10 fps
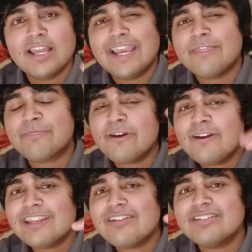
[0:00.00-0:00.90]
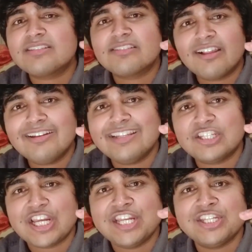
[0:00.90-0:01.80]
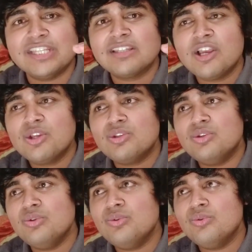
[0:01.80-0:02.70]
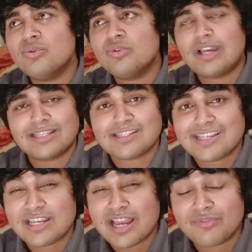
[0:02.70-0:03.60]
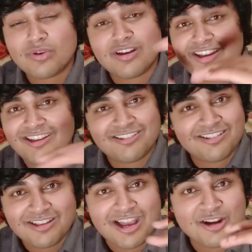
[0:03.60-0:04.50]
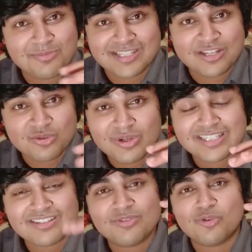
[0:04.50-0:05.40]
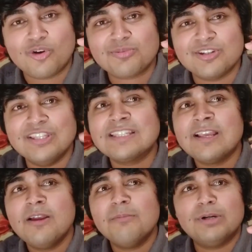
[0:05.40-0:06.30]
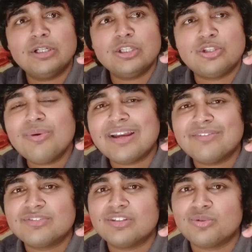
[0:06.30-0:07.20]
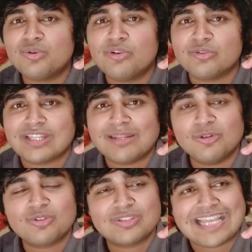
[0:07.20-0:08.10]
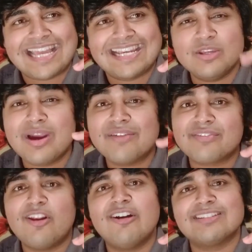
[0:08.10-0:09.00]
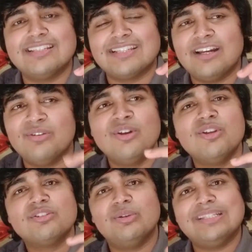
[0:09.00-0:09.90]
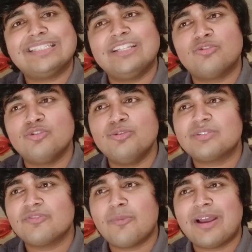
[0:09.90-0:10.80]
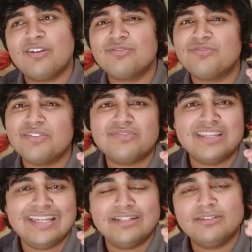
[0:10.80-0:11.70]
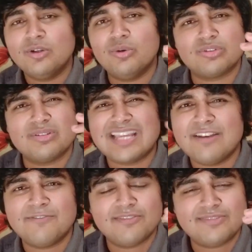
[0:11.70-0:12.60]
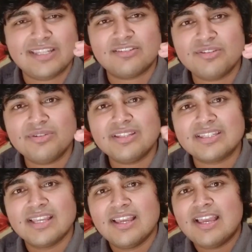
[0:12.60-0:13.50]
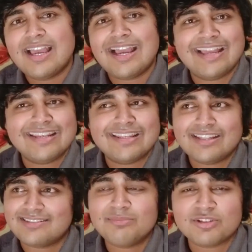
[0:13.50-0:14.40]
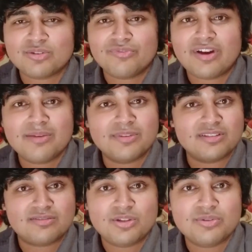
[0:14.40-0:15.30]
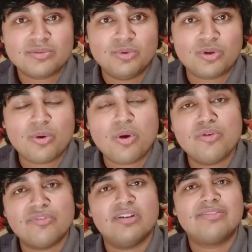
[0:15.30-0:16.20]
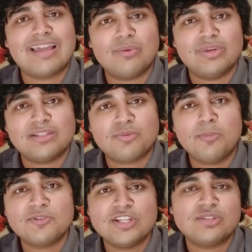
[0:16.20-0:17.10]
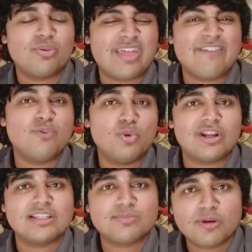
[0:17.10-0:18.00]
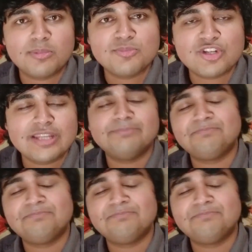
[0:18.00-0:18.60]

In third year, it slightly changes you, as I said, have a hundred percent choice of your options. But you don't have tutorials anymore, sadly. You have classes now. So it's in groups of about 15 or so, 10, 15 students. And a similar sort of vibe, the tutor will go over that week's problem sheets or that fortnight's problem sheet